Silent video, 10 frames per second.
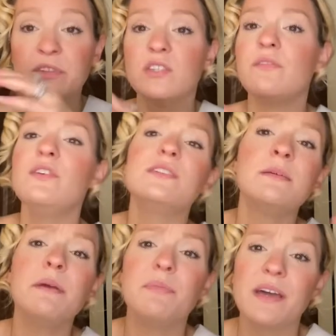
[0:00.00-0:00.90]
so if you see
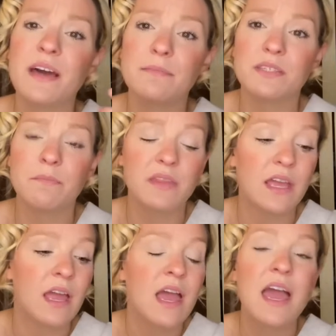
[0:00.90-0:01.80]
me pick up
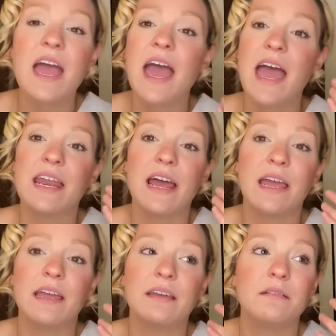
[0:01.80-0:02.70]
something and
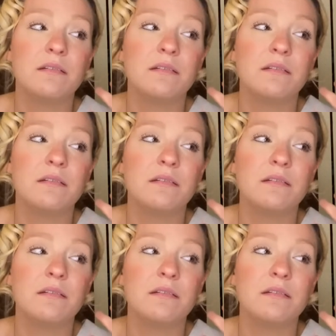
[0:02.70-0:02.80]
I